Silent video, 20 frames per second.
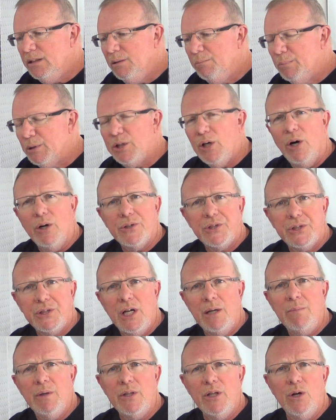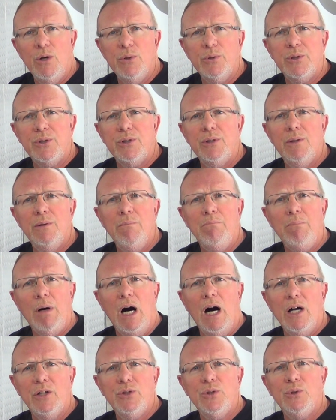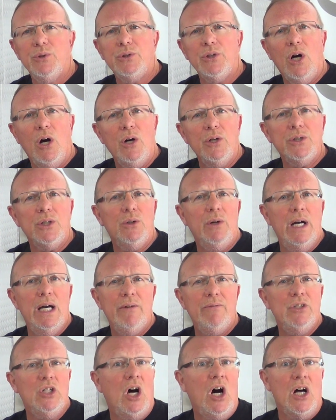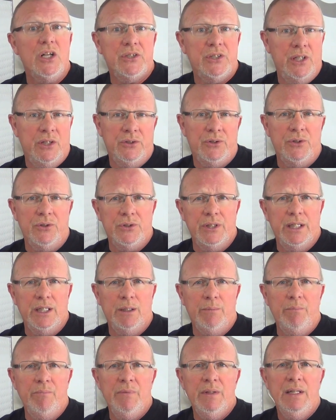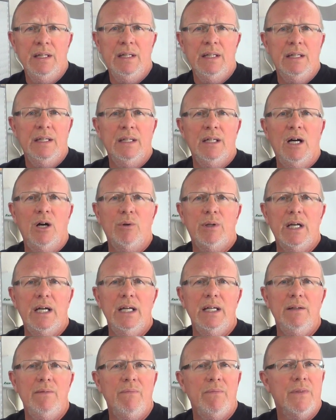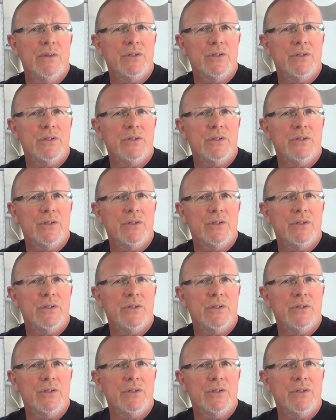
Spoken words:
Because some of those modules also have yaw sensors in them, okay?